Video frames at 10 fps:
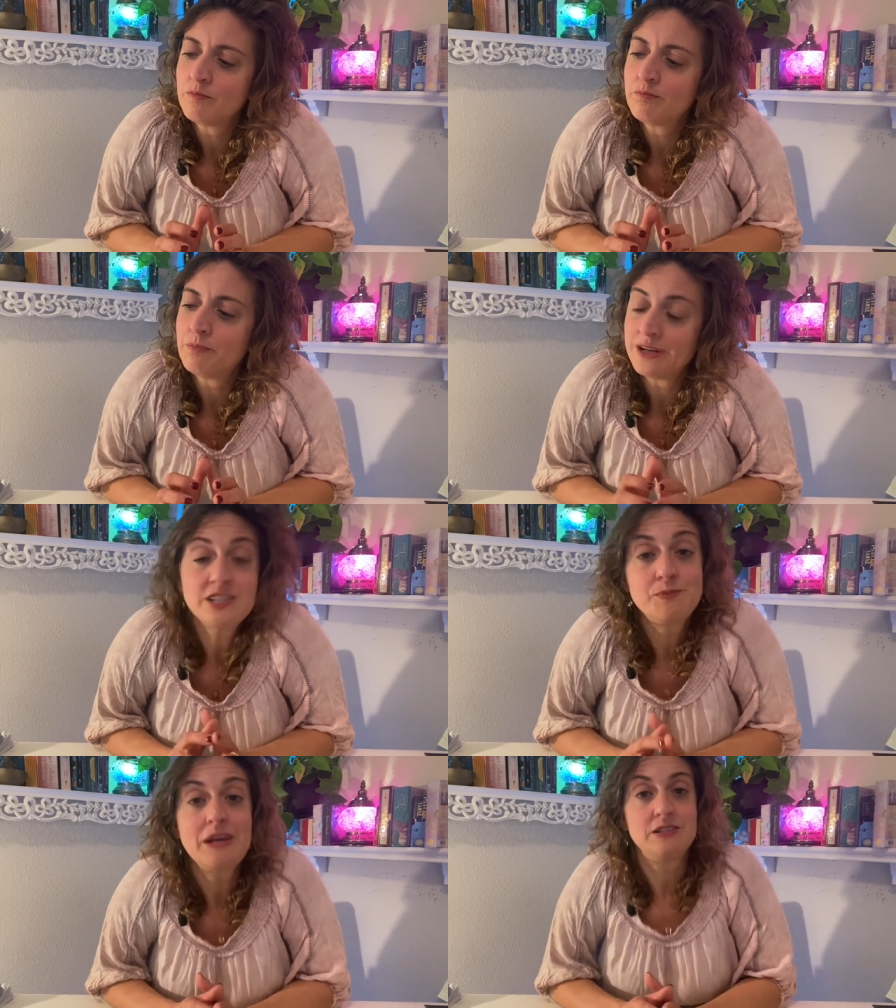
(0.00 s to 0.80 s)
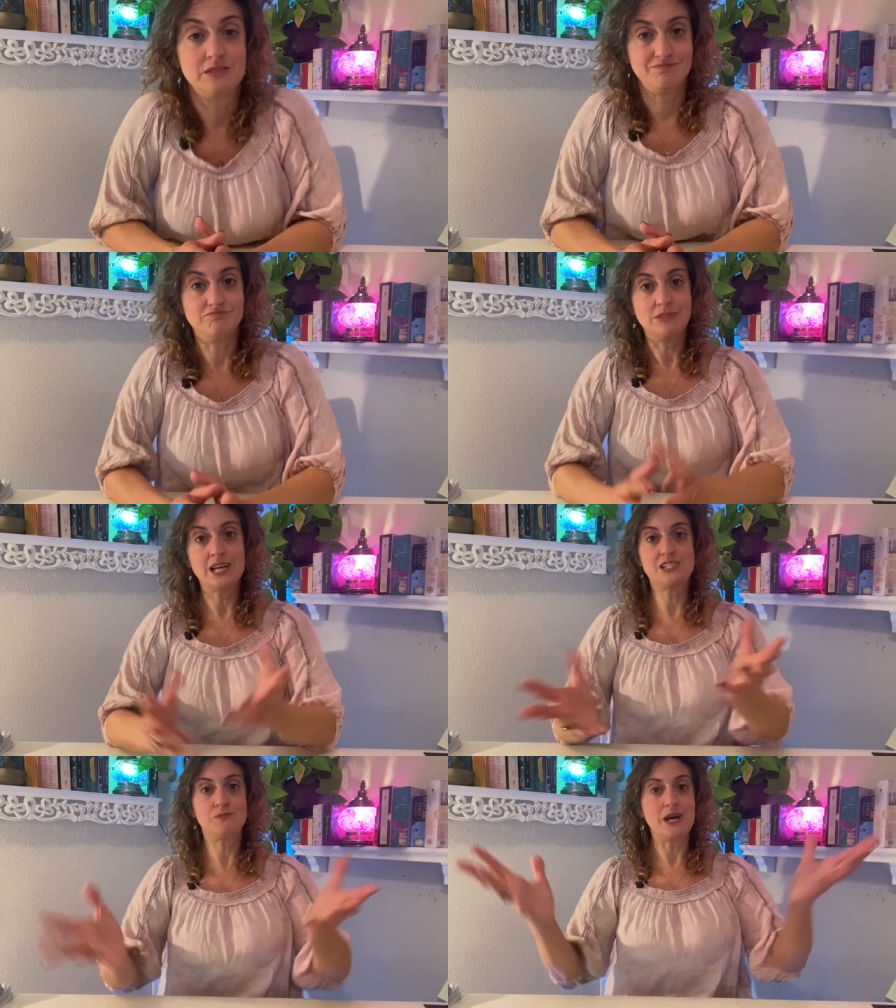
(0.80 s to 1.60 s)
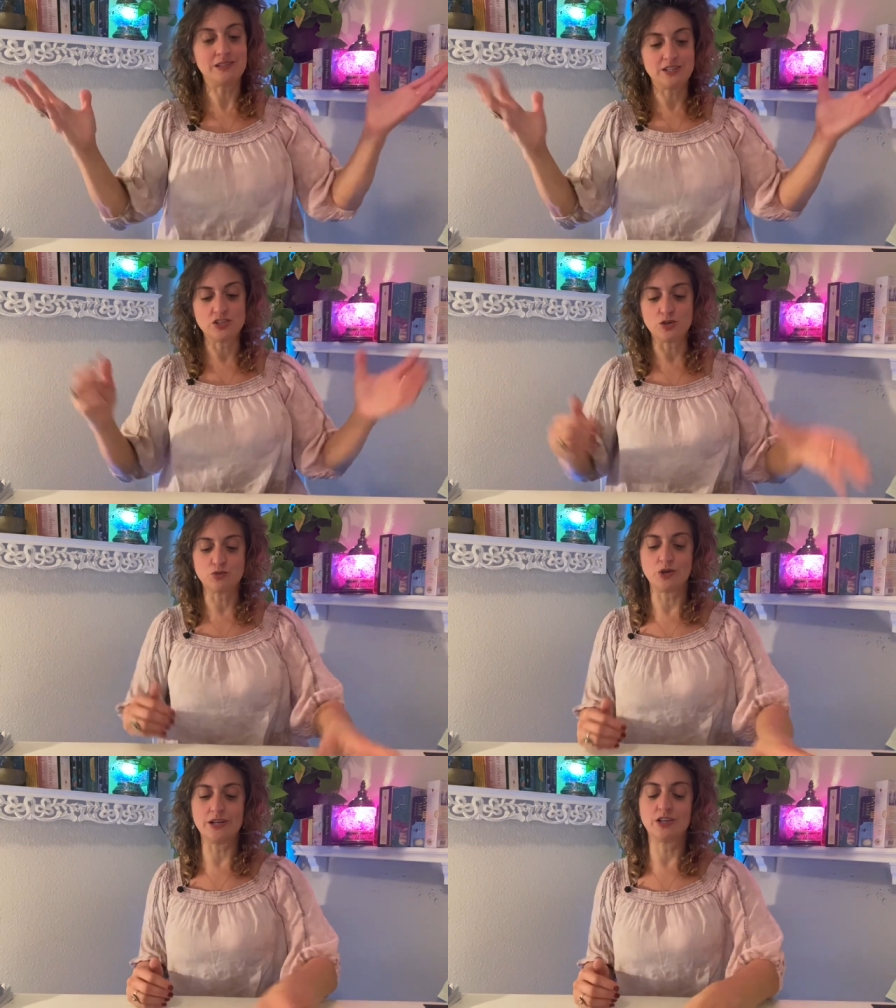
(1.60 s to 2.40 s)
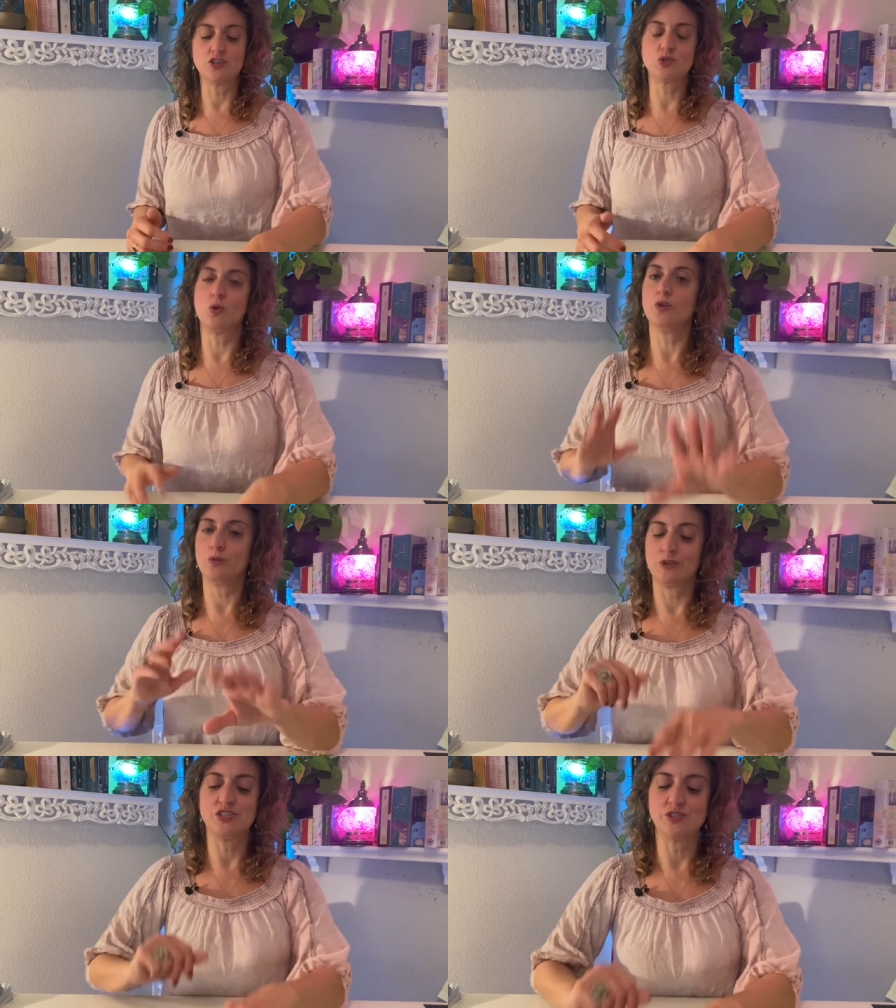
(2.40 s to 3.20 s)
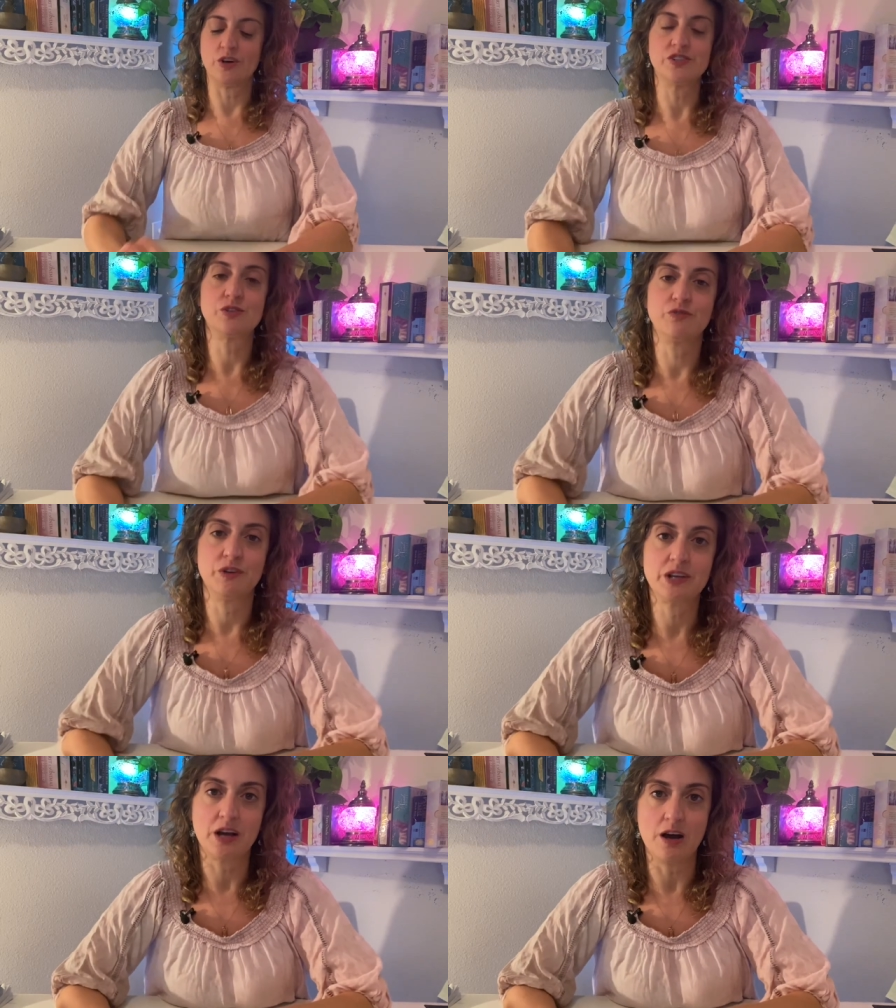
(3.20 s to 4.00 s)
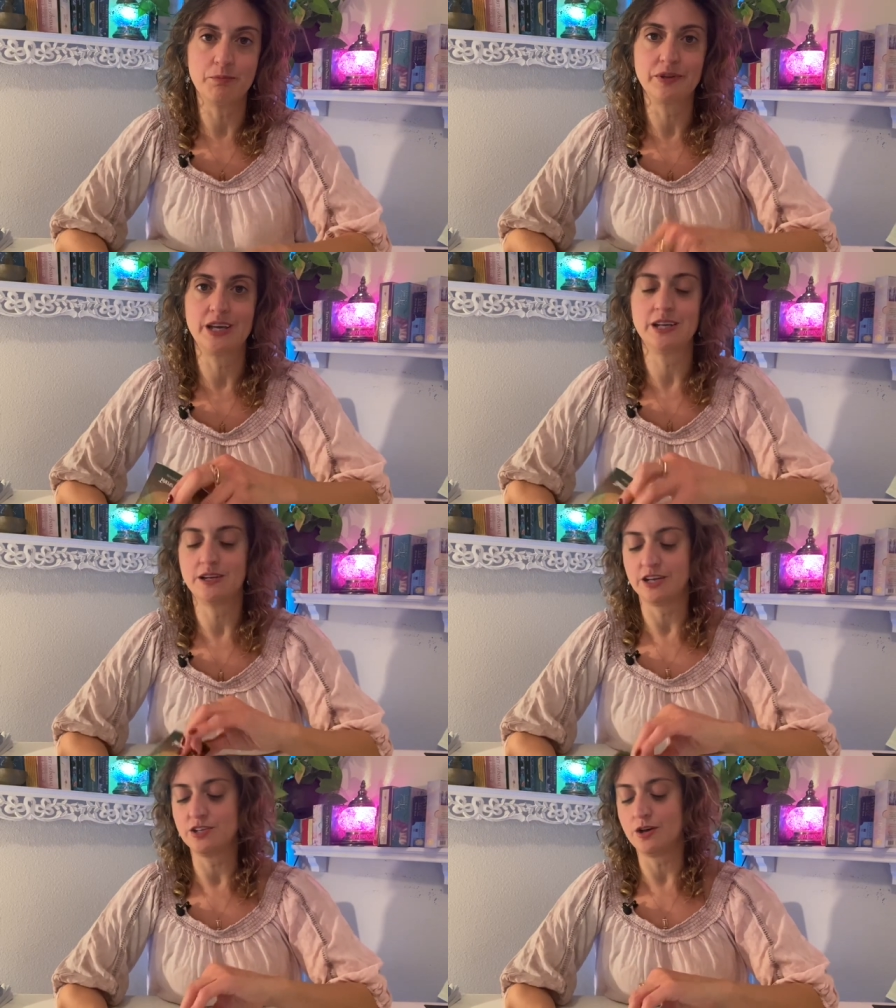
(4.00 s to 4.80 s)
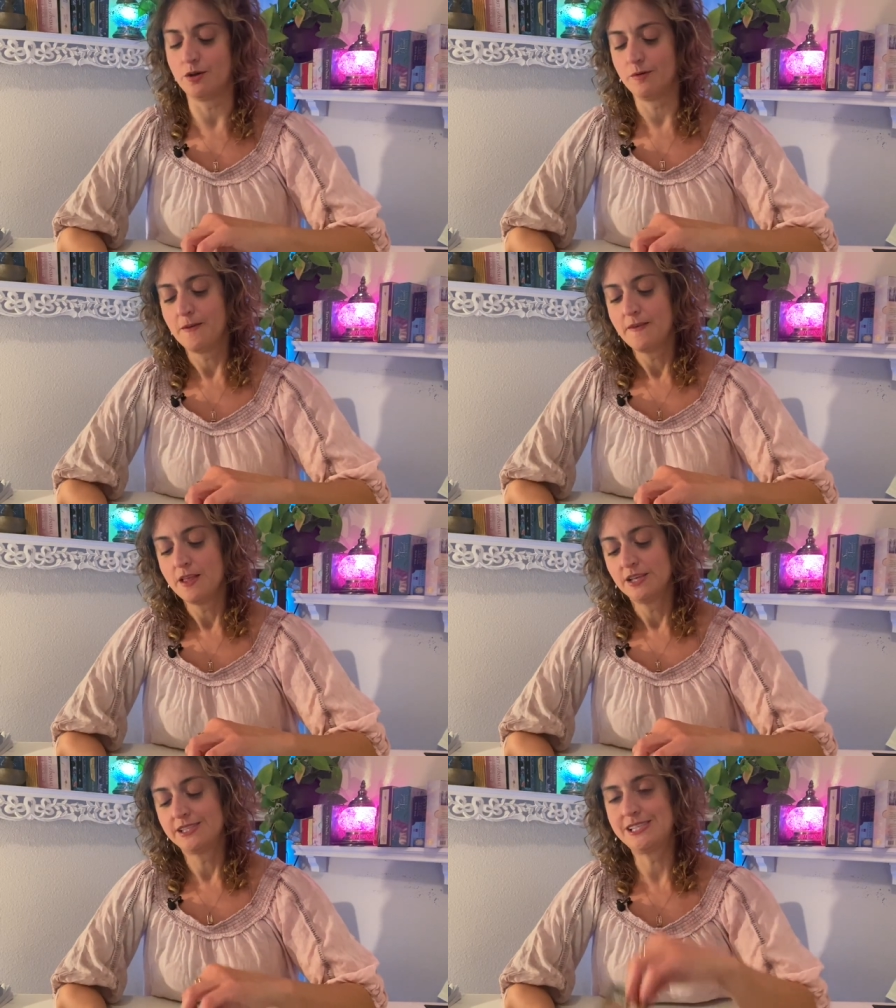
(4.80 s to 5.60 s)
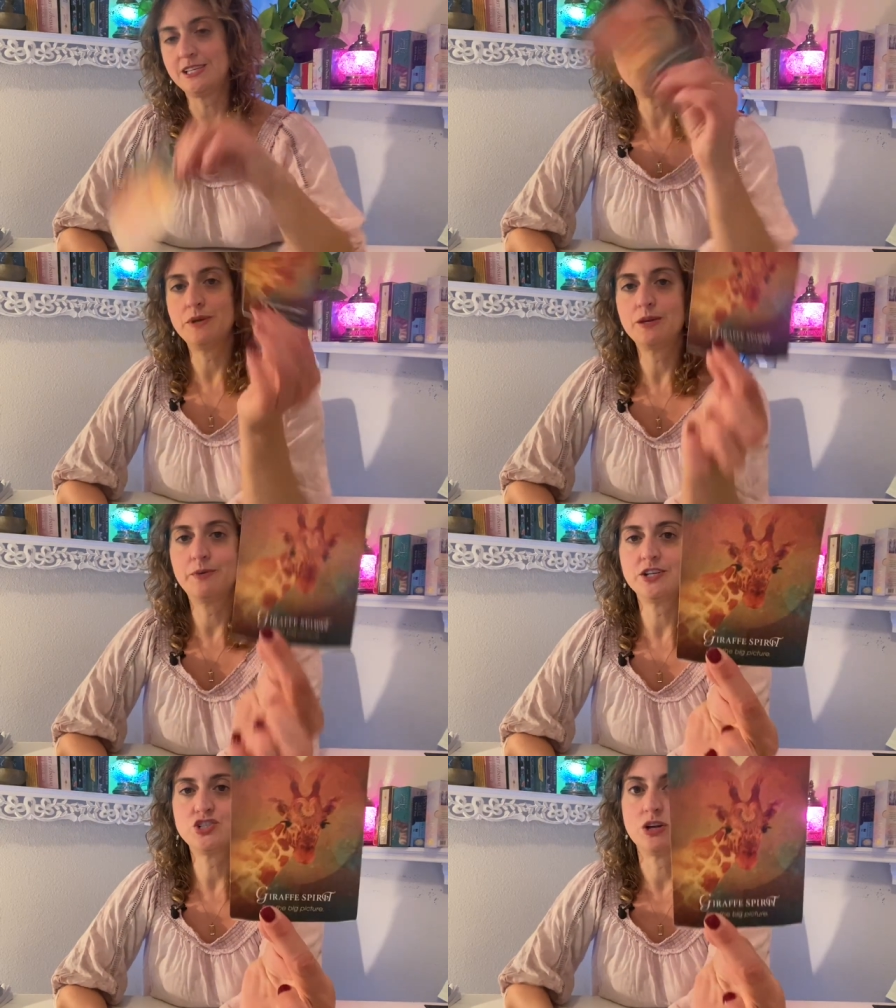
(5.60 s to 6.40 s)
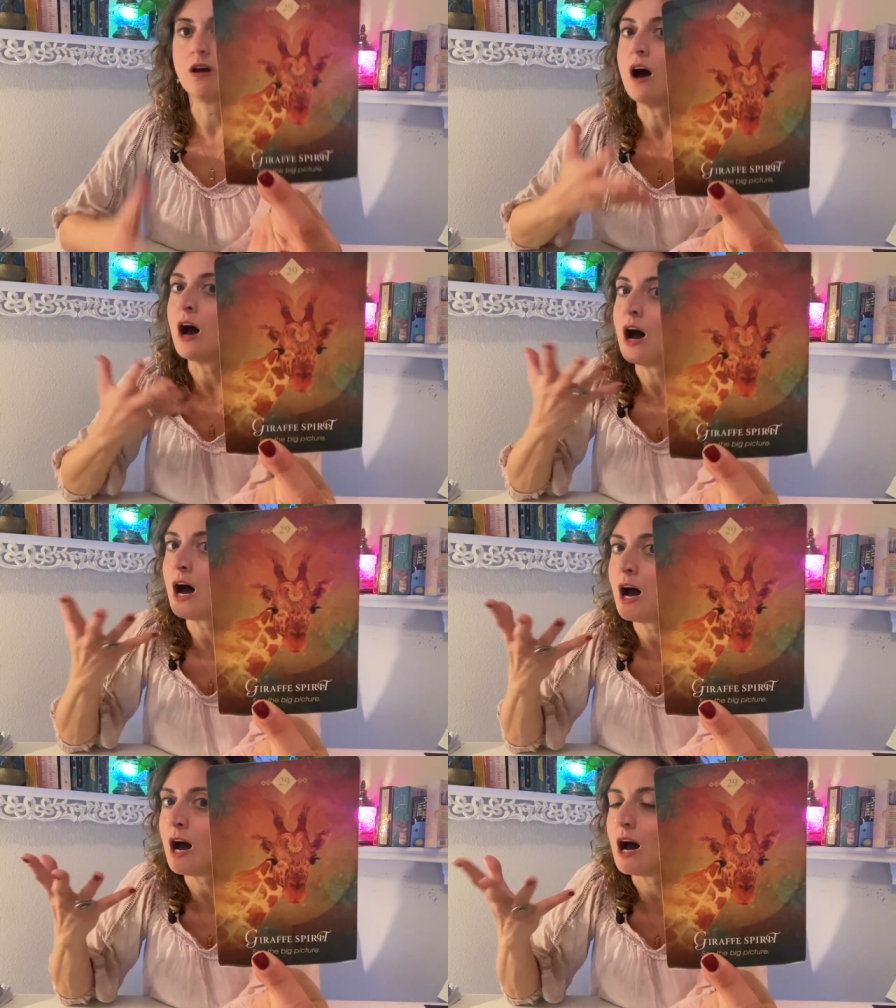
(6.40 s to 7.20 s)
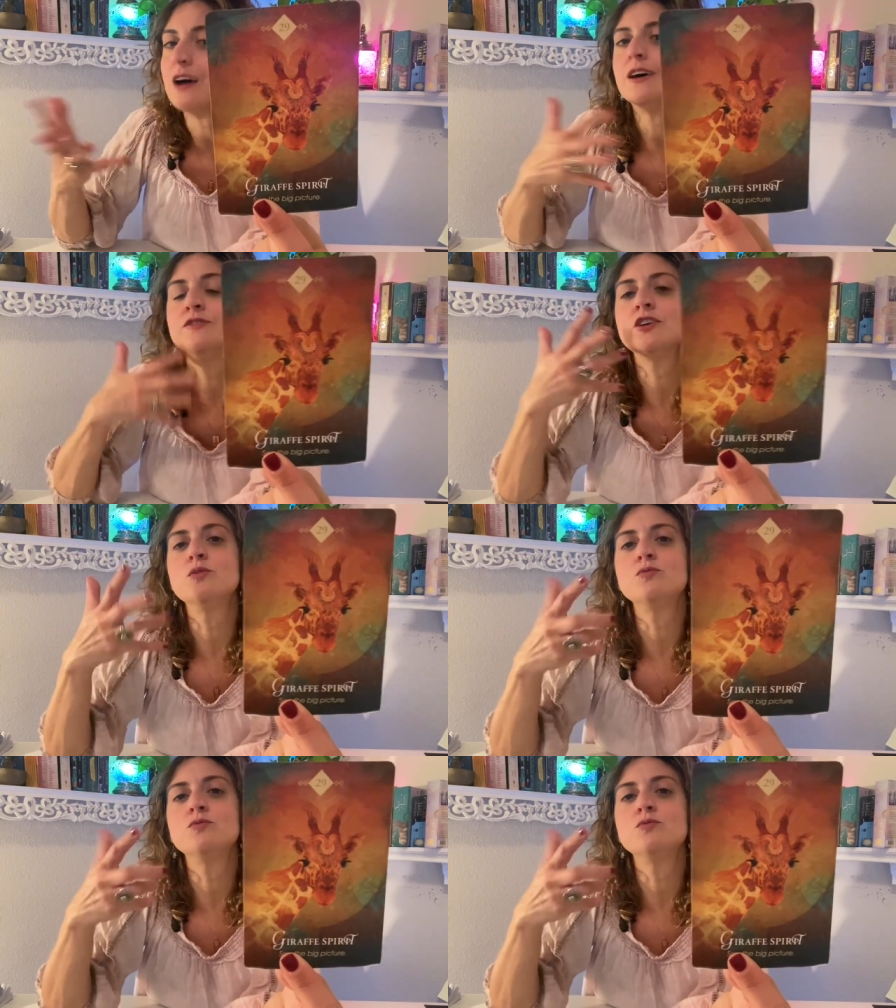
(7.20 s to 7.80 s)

but expect it. Expect it and don't try to control it, which is also very complicated. I know. See the big picture. Ah, another,